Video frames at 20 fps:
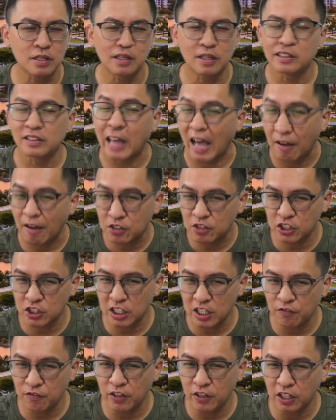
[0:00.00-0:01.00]
that have
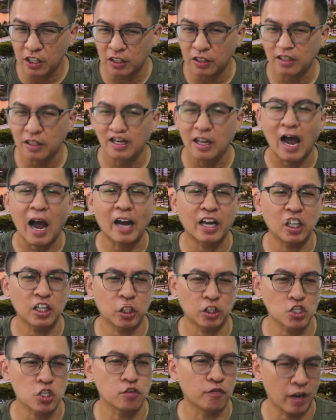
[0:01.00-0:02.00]
significant
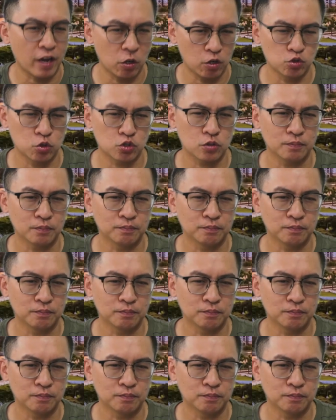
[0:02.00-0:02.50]
architecture values.